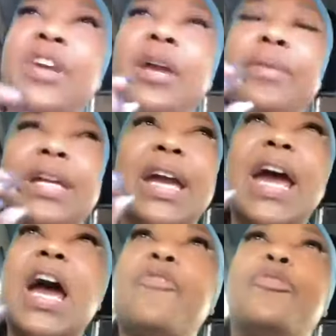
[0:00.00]
he's very
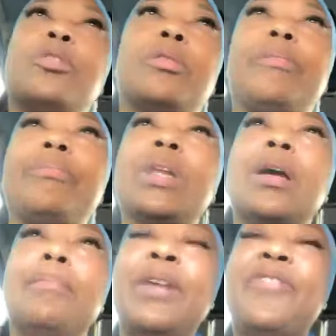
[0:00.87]
careful.
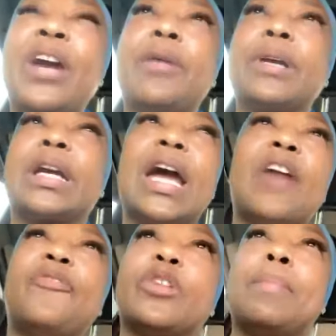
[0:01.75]
Be very
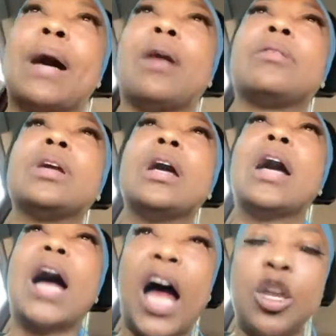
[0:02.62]
careful about
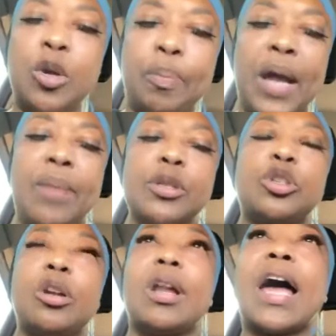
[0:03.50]
how you play
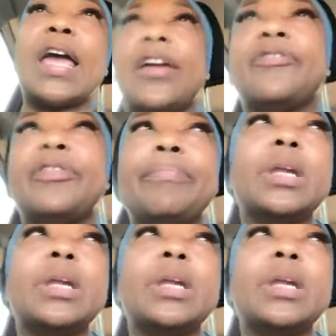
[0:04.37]
with your life.